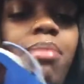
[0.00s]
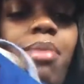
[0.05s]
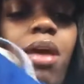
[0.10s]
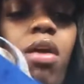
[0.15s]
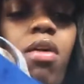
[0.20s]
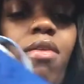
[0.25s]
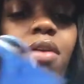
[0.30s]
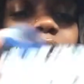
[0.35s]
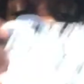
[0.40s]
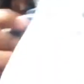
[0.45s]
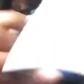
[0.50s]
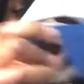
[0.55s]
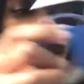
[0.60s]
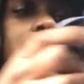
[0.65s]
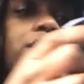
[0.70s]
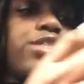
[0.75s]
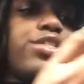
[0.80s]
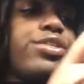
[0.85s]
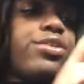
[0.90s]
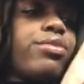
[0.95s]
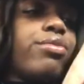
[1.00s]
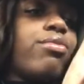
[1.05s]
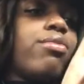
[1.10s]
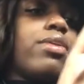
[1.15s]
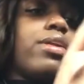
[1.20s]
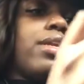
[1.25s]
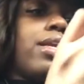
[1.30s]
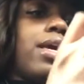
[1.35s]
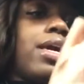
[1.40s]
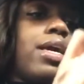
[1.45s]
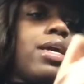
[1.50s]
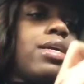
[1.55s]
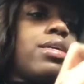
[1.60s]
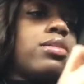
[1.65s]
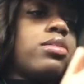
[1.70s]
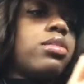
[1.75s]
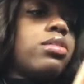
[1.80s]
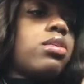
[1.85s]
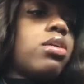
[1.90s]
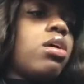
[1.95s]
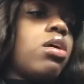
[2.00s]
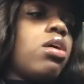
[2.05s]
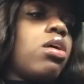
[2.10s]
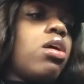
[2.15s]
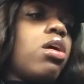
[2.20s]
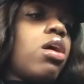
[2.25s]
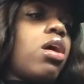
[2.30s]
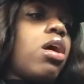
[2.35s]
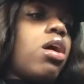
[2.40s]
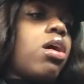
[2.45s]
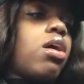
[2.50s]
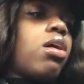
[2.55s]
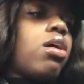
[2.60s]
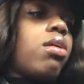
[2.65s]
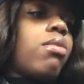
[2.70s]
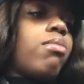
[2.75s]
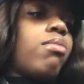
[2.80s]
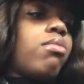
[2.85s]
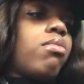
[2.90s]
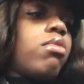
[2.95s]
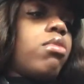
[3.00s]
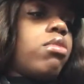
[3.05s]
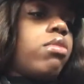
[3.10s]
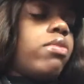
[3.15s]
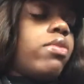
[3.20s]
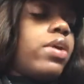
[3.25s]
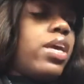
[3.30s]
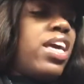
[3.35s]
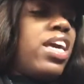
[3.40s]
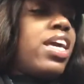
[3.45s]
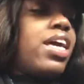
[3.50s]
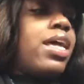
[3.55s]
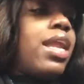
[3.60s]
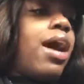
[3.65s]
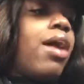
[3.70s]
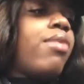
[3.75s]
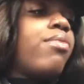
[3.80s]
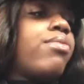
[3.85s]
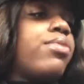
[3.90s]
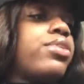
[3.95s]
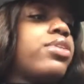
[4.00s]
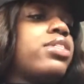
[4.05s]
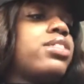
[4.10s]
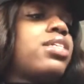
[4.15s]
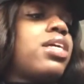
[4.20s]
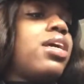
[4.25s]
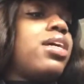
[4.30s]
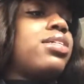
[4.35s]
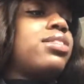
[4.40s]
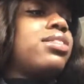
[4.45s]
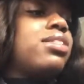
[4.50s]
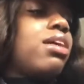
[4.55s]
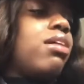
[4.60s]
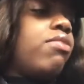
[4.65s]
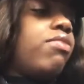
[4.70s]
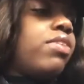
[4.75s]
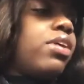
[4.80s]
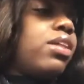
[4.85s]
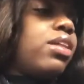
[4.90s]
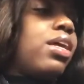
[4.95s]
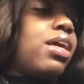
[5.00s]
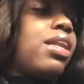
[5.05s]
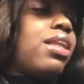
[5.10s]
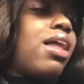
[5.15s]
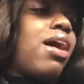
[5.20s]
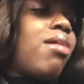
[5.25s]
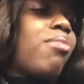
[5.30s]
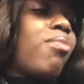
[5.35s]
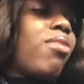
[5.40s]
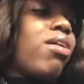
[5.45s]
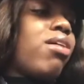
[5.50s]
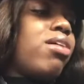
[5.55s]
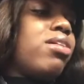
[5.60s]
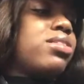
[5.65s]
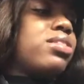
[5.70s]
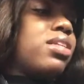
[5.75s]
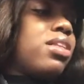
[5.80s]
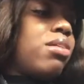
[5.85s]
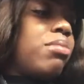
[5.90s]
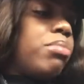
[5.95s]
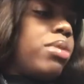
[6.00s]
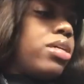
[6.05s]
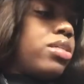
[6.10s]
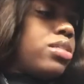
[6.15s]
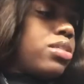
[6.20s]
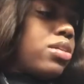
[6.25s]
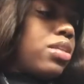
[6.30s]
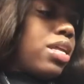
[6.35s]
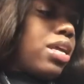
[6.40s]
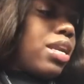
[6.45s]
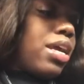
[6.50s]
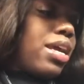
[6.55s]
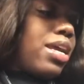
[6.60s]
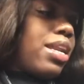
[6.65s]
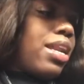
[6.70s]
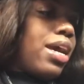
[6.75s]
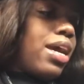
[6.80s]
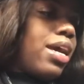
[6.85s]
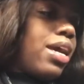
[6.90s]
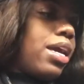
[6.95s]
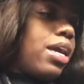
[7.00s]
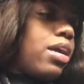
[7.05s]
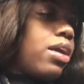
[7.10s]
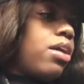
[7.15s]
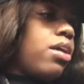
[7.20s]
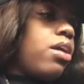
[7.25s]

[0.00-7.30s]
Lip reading: my orientation on days. And I will say it's definitely a lot more hustle and bustle than at night.